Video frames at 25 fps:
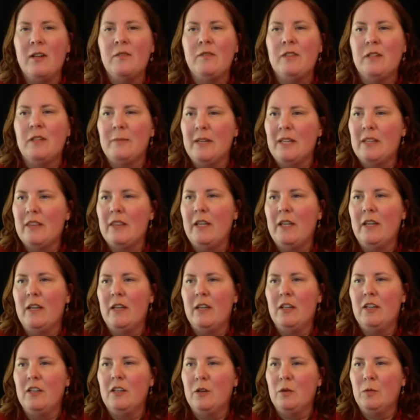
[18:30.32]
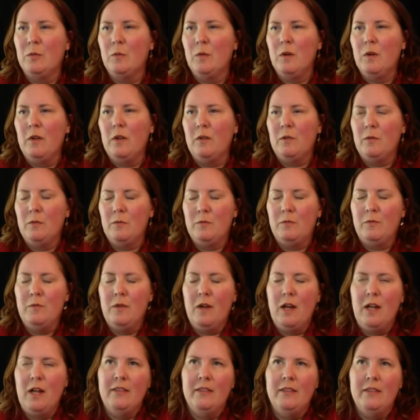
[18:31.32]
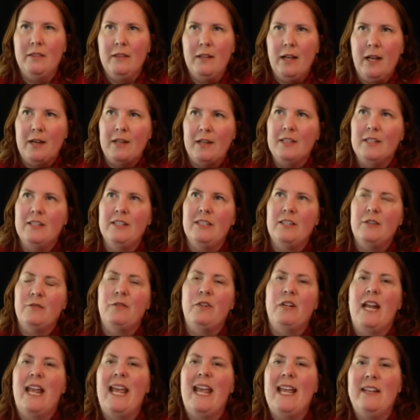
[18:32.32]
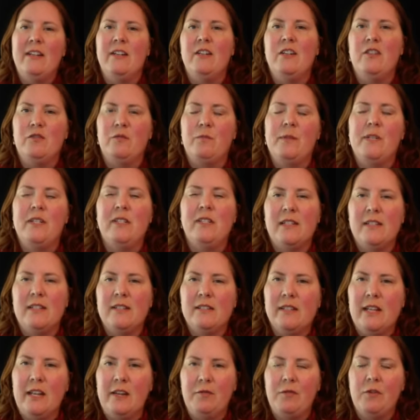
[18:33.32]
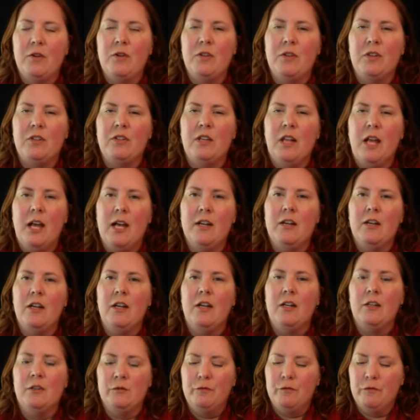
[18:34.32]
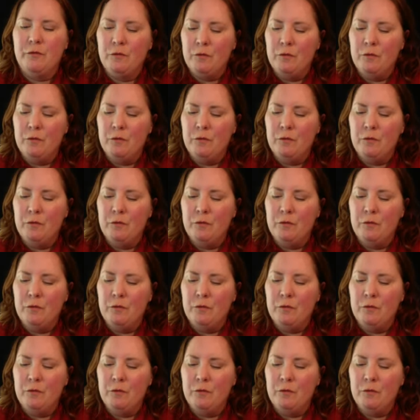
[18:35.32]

of them i think you know uh, on on a different end of business i've heard a lot of